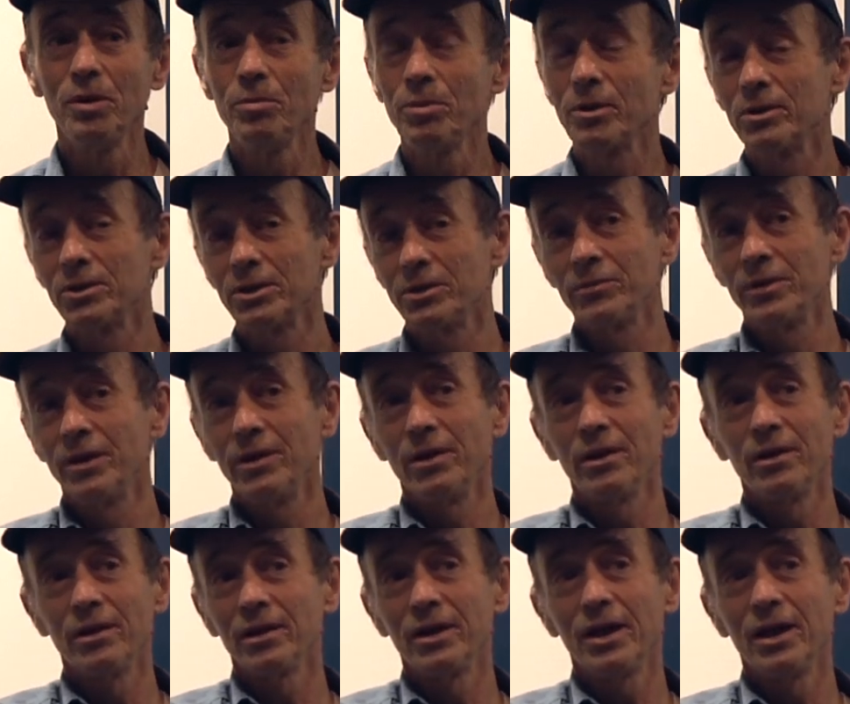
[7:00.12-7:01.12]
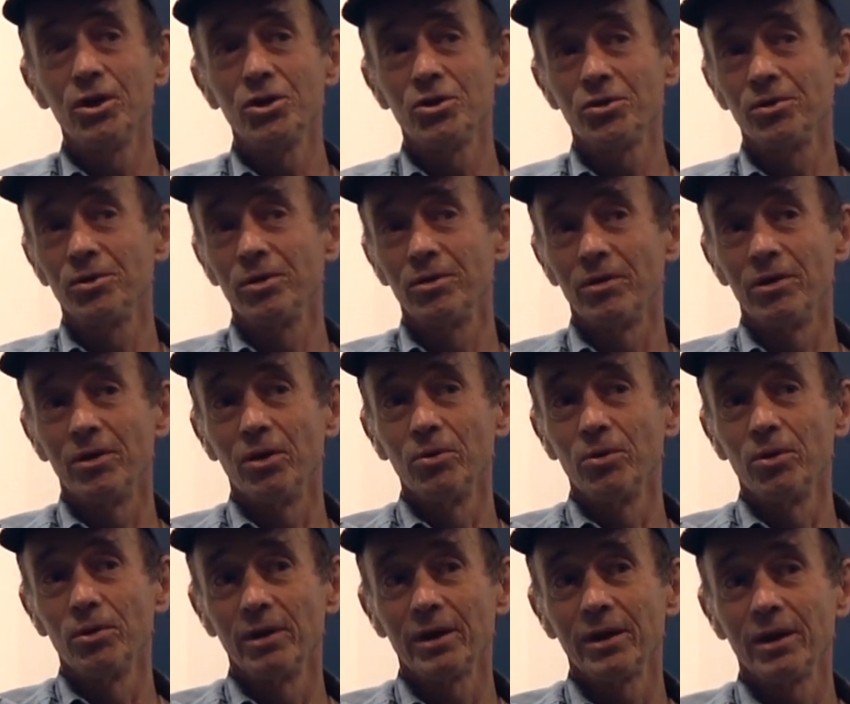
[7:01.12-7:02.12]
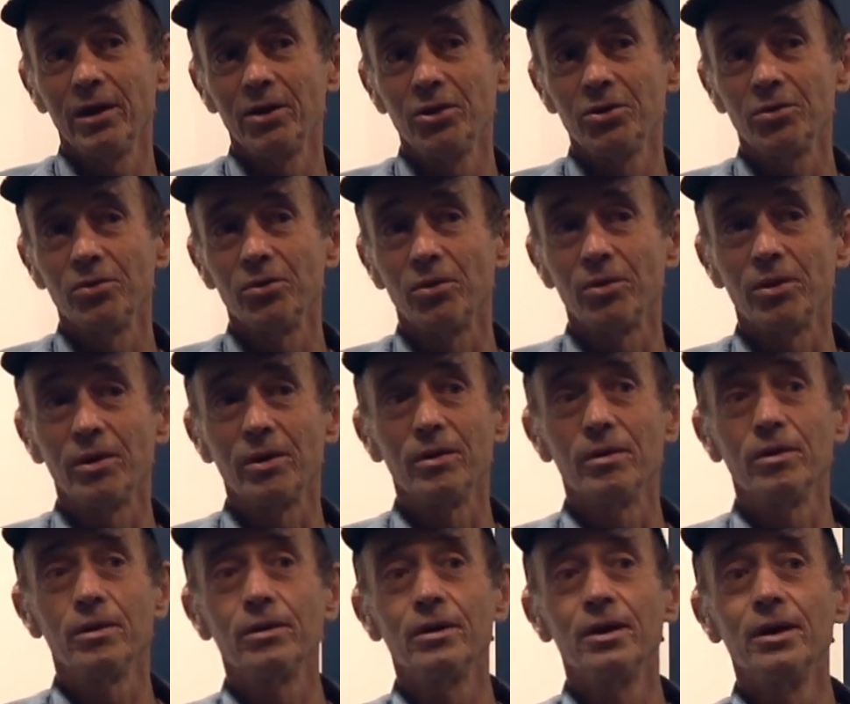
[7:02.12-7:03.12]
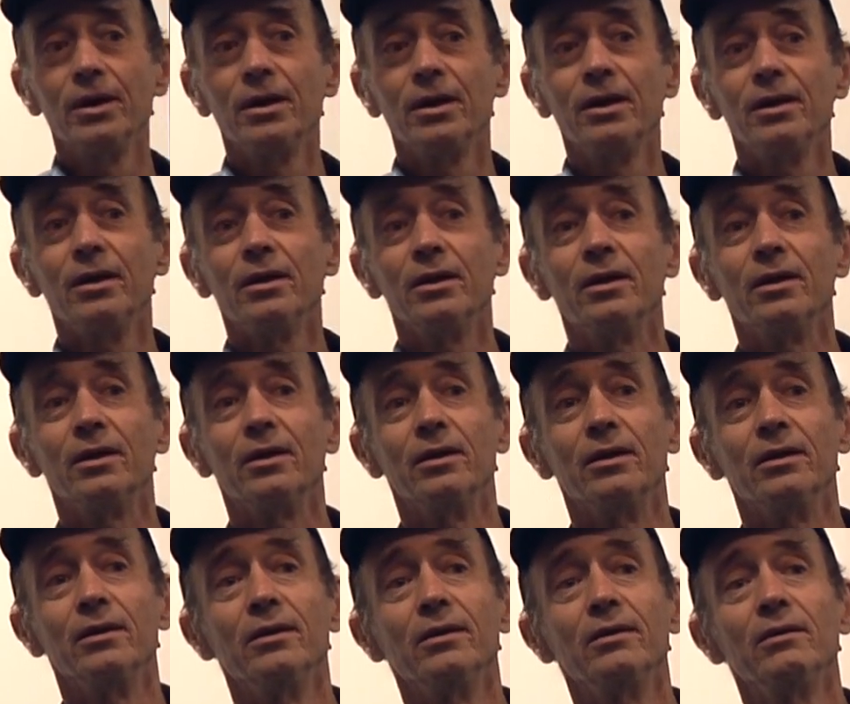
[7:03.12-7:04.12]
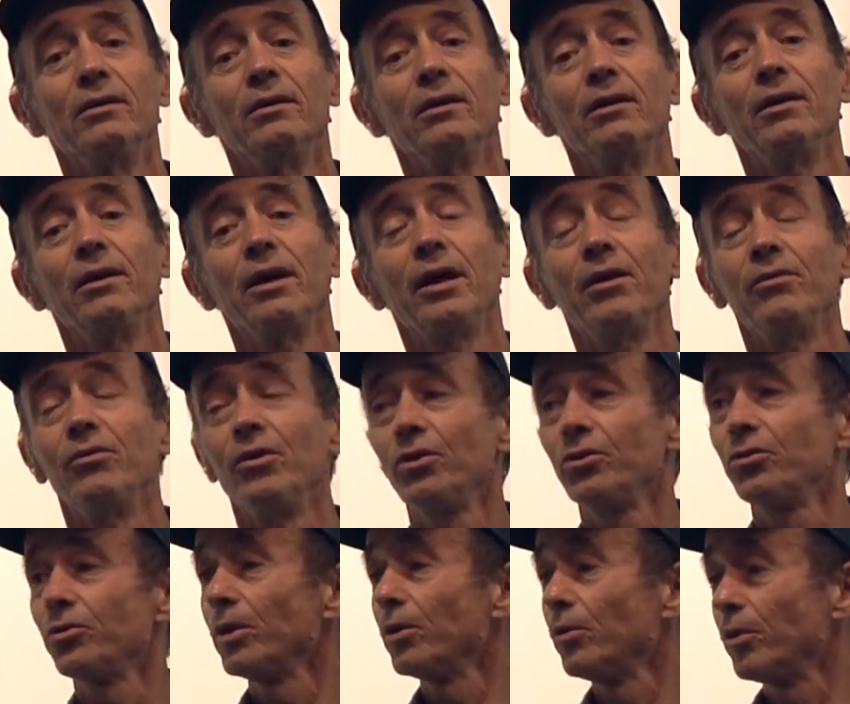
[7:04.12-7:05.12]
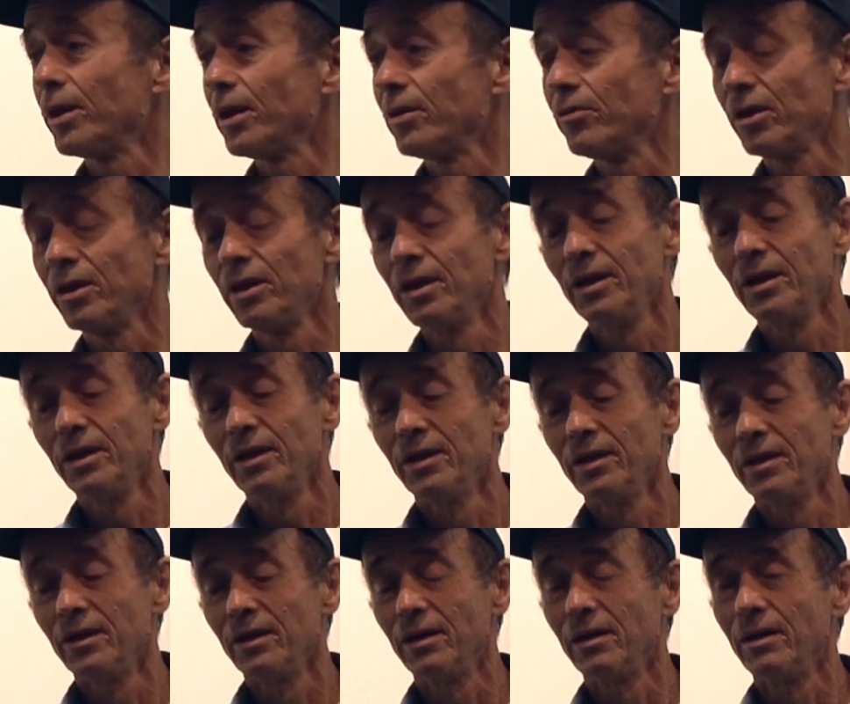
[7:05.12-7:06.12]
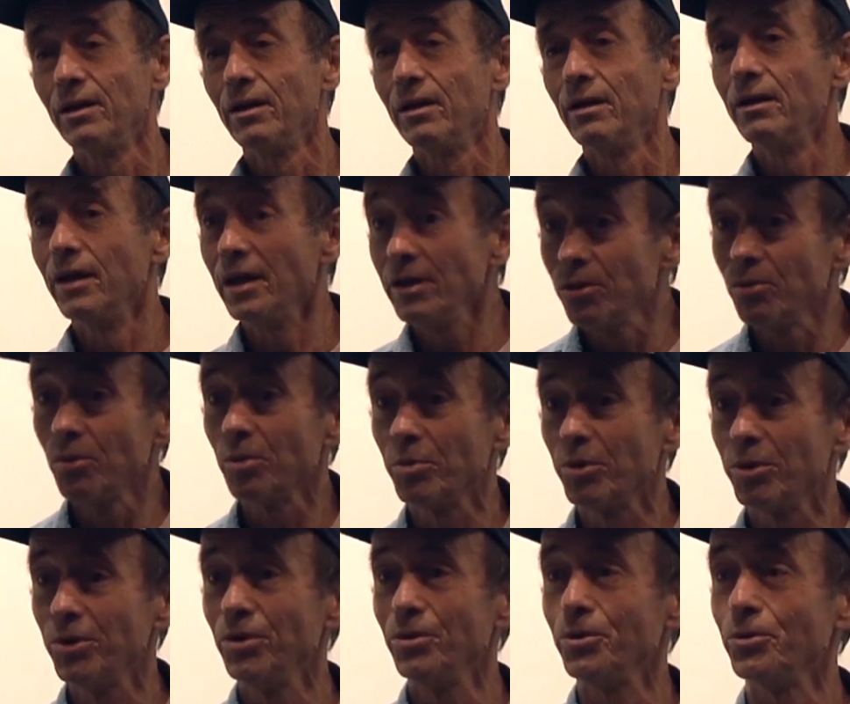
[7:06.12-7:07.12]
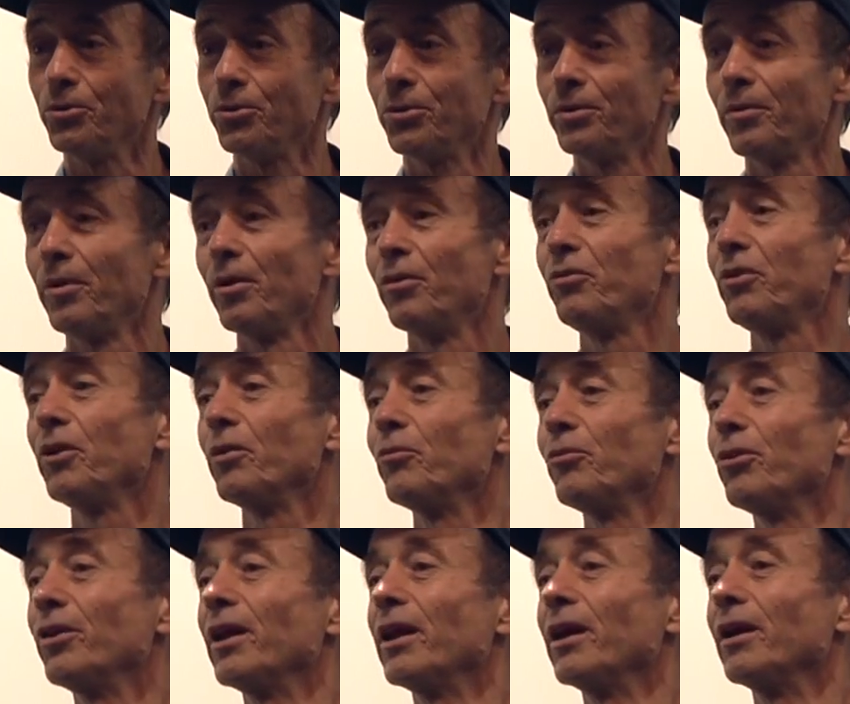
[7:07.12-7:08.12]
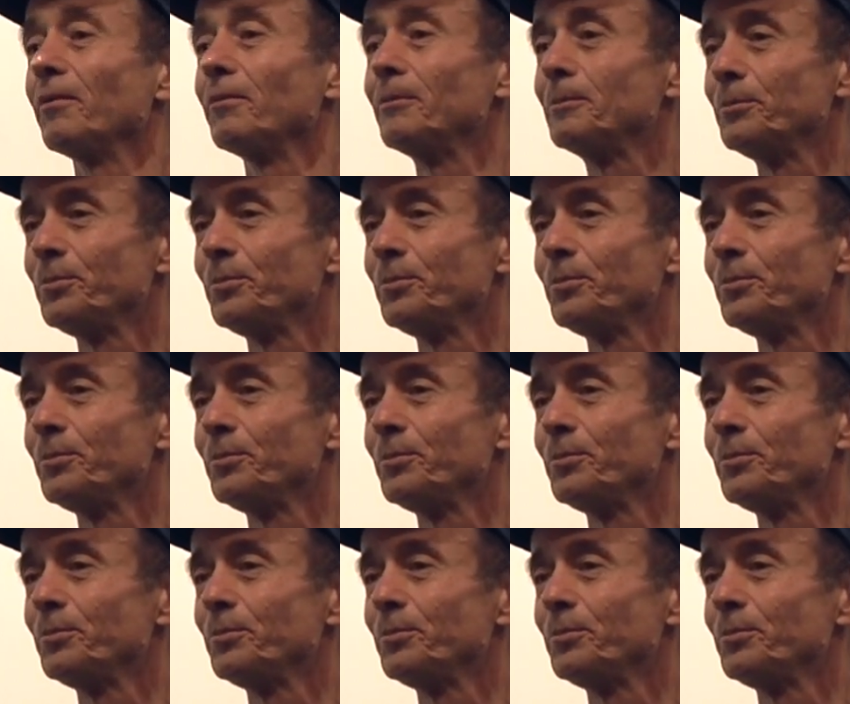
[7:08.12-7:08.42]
be because of an occasion, or a local occasion, or an anniversary or whatever, then you will produce a film for that,